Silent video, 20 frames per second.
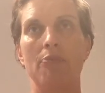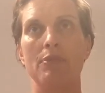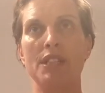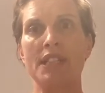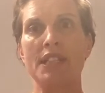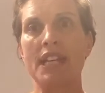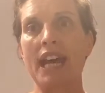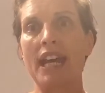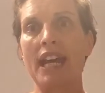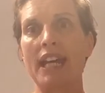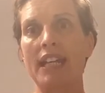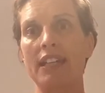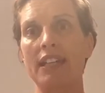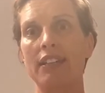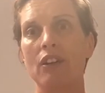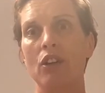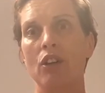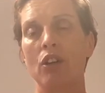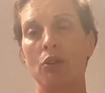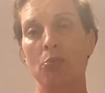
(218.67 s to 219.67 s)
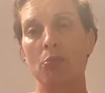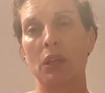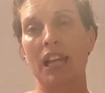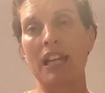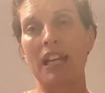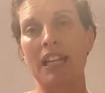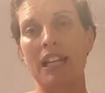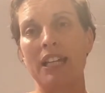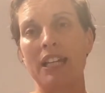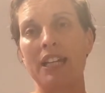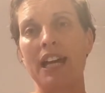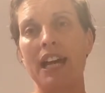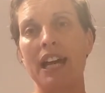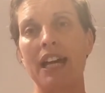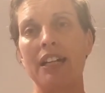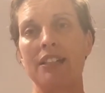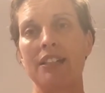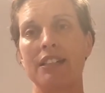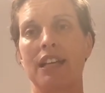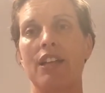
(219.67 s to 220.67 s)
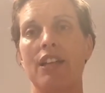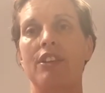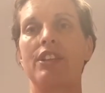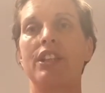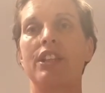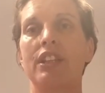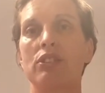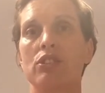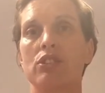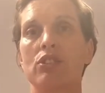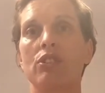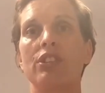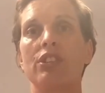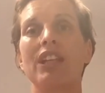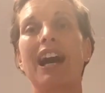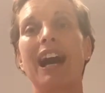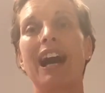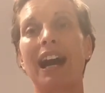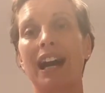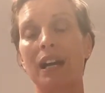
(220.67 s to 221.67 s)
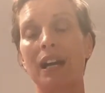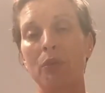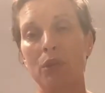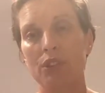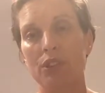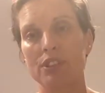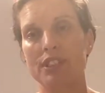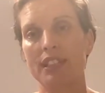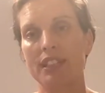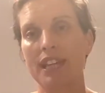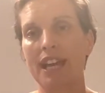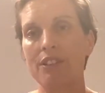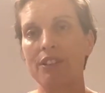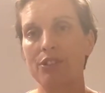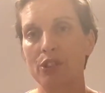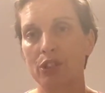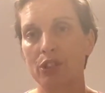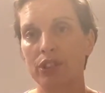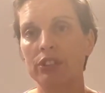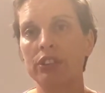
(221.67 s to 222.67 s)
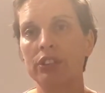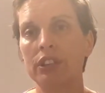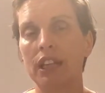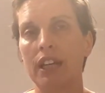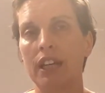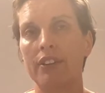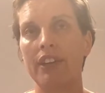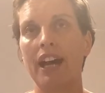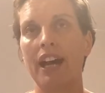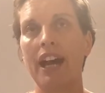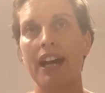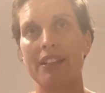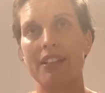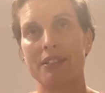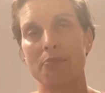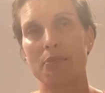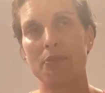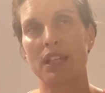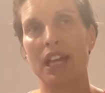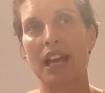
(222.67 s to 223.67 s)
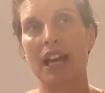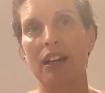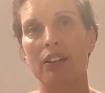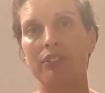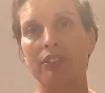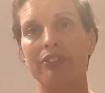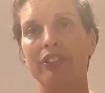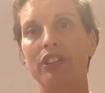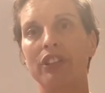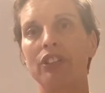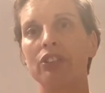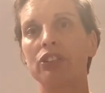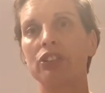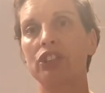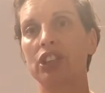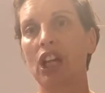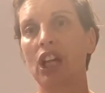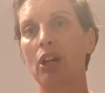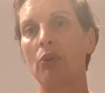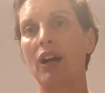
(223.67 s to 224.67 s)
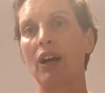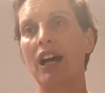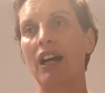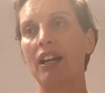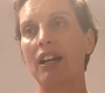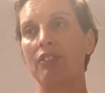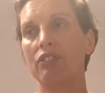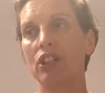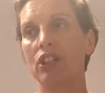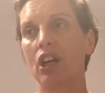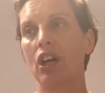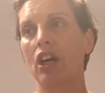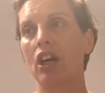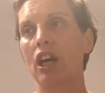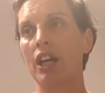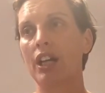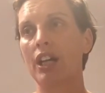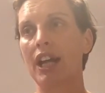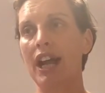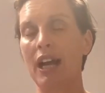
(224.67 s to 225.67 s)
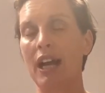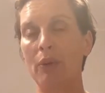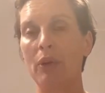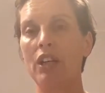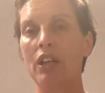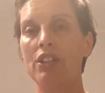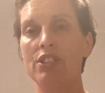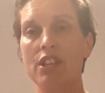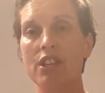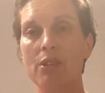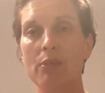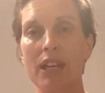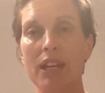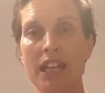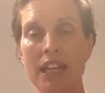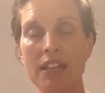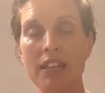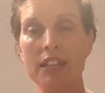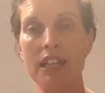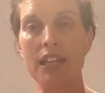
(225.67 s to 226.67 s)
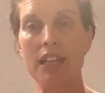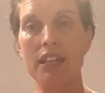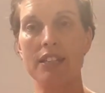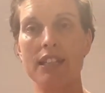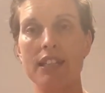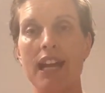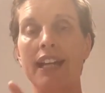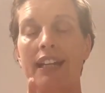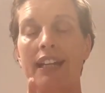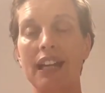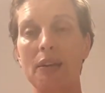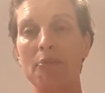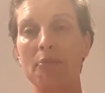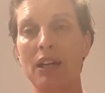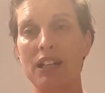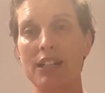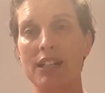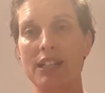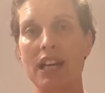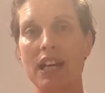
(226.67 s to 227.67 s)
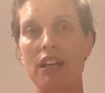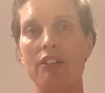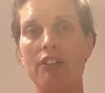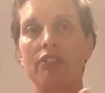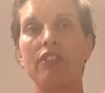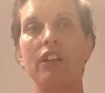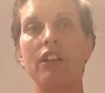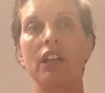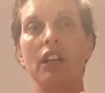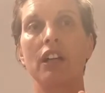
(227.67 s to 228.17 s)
staying up late at night to get the things done that I want to get done, and that hasn't been helpful. So I have got an hour to eat this and get myself